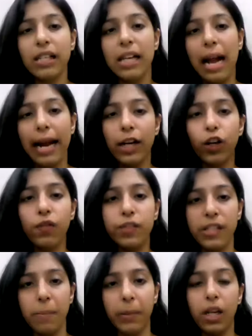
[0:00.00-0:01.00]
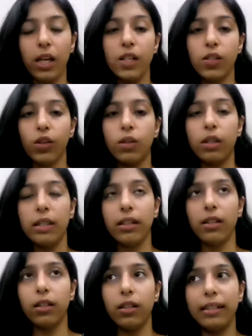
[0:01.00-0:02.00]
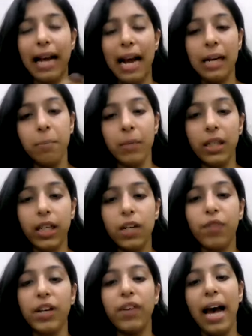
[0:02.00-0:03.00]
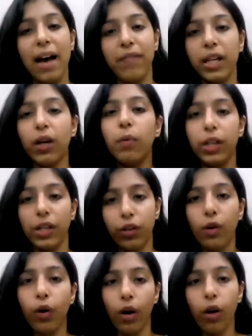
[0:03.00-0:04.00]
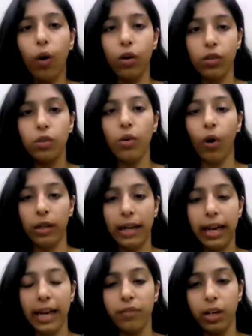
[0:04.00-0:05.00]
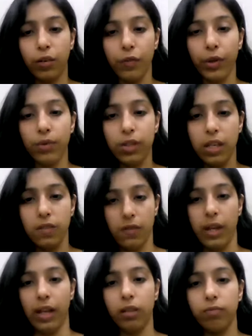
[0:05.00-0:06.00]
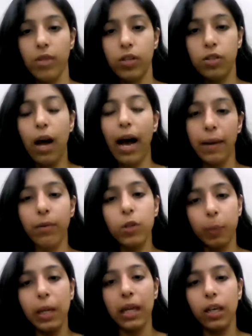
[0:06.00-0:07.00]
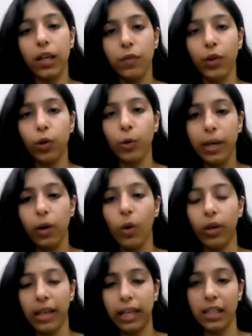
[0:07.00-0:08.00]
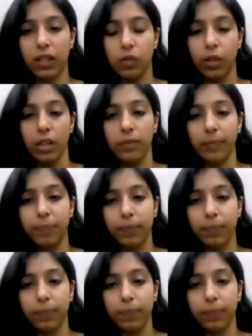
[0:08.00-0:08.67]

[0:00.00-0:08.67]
was kind of similar. So that minute we were having a video call, all online interviews as well. So I was being interviewed by online as well.